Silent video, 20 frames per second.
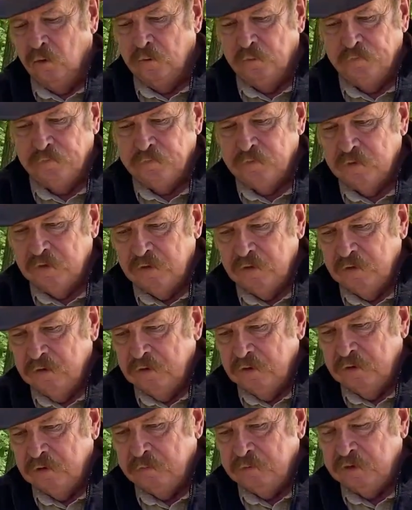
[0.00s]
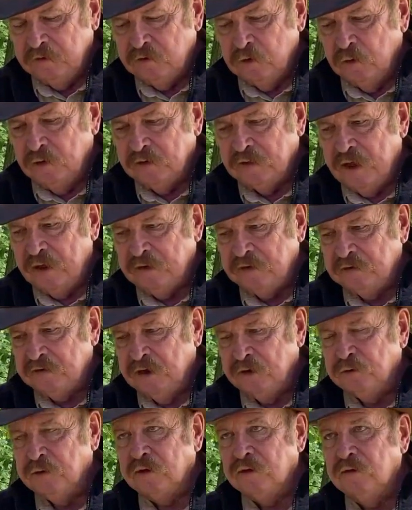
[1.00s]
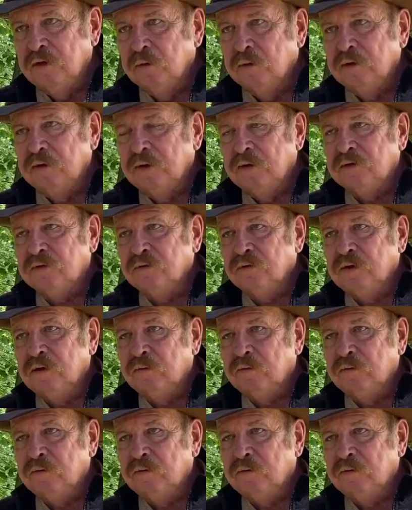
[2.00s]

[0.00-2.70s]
I mean, doing that is nothing new in history.